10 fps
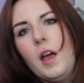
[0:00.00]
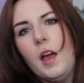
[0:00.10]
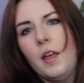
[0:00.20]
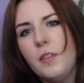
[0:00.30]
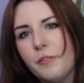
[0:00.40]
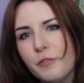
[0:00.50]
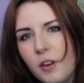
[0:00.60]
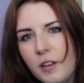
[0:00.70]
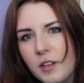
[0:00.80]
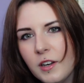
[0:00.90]
The
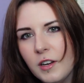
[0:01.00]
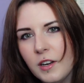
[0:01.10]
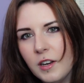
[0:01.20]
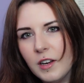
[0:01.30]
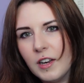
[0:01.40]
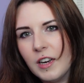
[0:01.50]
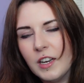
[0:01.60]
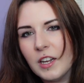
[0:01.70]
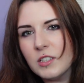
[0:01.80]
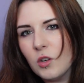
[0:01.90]
front
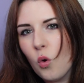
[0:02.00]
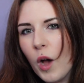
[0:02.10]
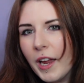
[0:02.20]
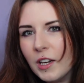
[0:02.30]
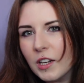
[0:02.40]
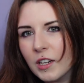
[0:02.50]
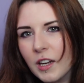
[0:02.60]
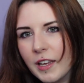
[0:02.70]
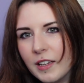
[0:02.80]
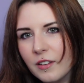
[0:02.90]
doesn't quite look
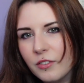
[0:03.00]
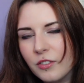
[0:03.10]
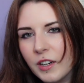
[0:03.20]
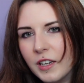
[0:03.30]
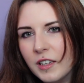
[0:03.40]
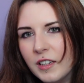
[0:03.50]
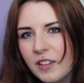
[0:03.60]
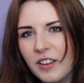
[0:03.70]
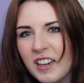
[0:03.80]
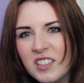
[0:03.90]
like Ifrit. In
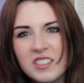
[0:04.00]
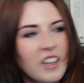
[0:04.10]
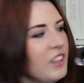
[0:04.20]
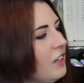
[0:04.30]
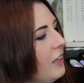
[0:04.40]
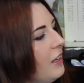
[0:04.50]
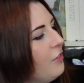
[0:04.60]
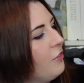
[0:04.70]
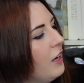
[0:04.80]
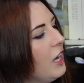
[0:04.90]
fact, it looks nothing like
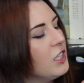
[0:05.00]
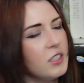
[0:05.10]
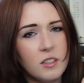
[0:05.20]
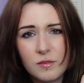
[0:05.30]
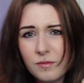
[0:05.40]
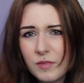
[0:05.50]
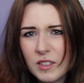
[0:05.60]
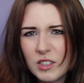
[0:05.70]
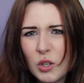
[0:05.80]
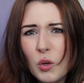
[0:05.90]
Ifrit.
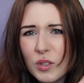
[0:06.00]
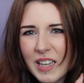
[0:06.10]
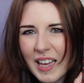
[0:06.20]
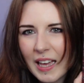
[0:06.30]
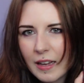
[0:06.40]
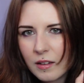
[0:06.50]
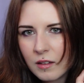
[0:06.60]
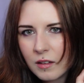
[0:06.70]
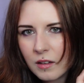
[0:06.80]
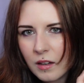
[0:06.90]
So who's that?
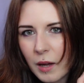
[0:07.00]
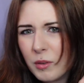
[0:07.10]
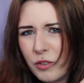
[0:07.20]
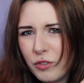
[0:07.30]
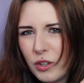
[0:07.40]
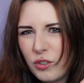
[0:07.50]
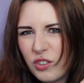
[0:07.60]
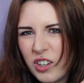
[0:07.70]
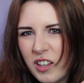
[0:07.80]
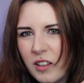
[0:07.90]
I'm
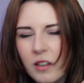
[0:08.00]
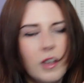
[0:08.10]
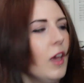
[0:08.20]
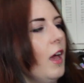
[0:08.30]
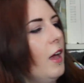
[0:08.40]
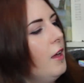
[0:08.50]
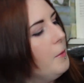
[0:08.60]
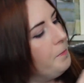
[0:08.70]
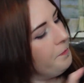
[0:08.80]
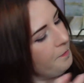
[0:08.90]
confused.
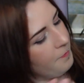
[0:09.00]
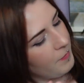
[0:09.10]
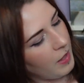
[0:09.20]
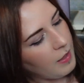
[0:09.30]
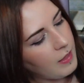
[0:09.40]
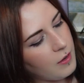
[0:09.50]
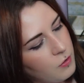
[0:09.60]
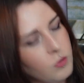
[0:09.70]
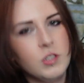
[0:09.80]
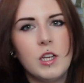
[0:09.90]
And then, of
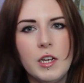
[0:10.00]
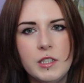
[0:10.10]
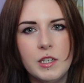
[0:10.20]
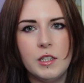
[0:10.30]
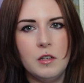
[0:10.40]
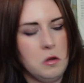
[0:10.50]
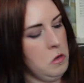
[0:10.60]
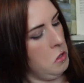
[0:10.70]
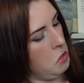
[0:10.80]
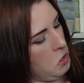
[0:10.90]
course, Titan.
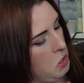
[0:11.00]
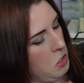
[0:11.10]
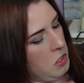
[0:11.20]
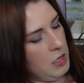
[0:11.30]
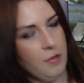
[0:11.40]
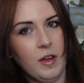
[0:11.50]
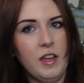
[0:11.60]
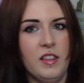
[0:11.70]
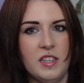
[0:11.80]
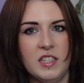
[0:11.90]

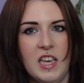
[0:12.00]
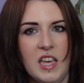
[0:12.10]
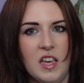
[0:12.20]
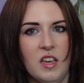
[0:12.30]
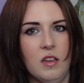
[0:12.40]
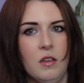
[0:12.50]
Leviathan's here.